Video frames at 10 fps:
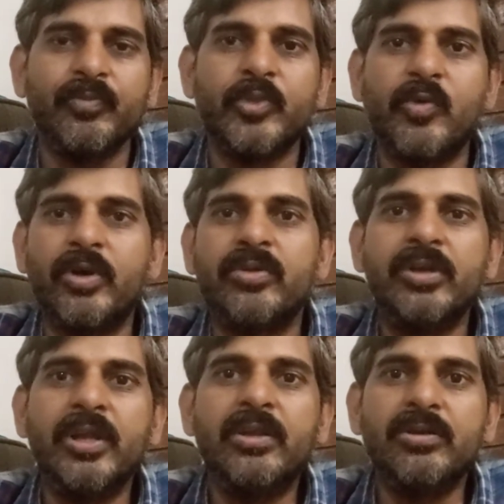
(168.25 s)
So what you
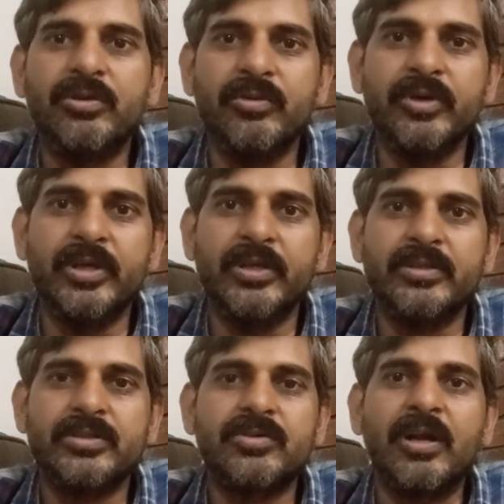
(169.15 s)
need to do is,
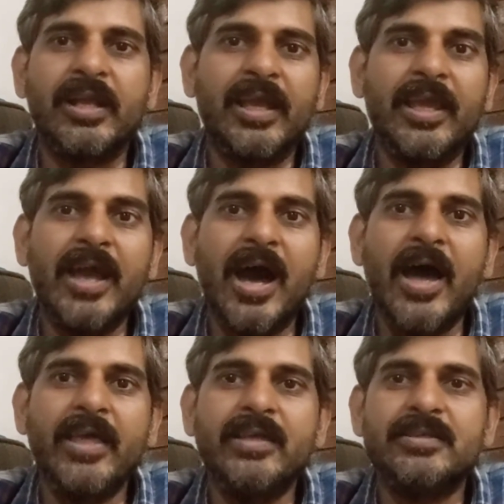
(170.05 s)
it's called
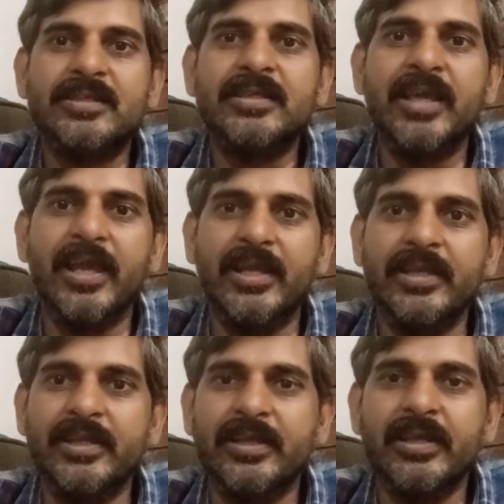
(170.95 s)

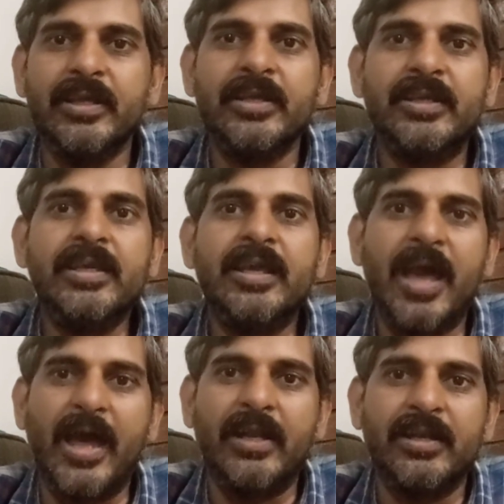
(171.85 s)
KiCAD.
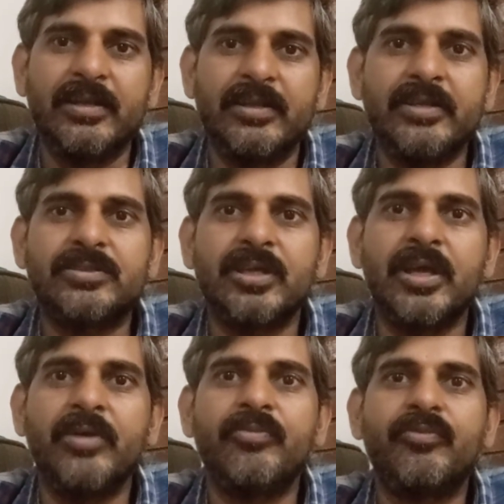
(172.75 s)
KiCAD, it's
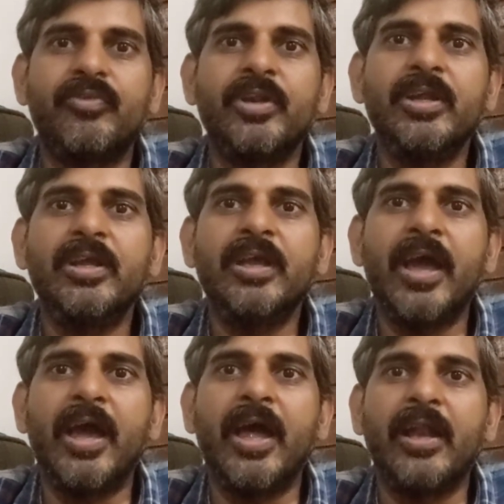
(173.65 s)
a free
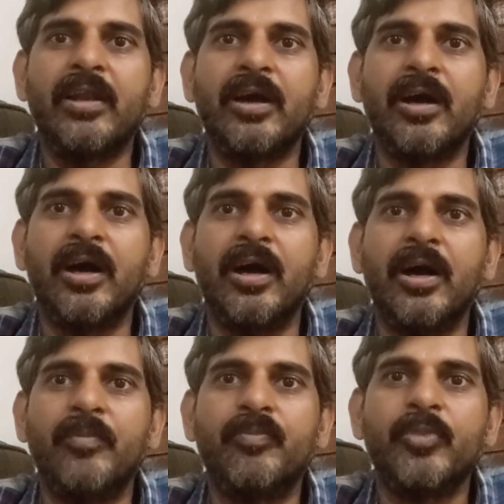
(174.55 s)
and
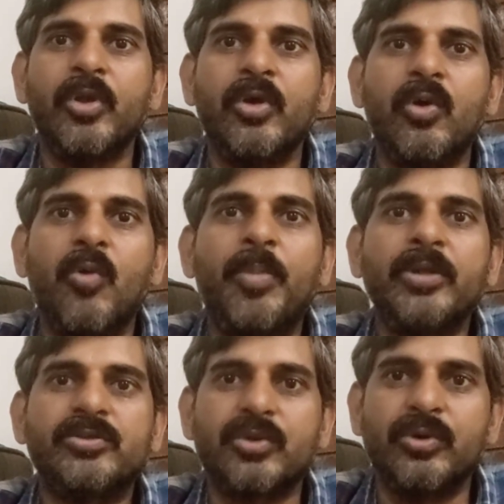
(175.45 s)

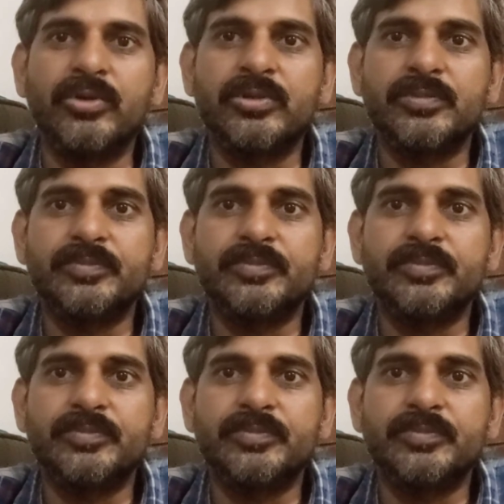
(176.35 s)
open source.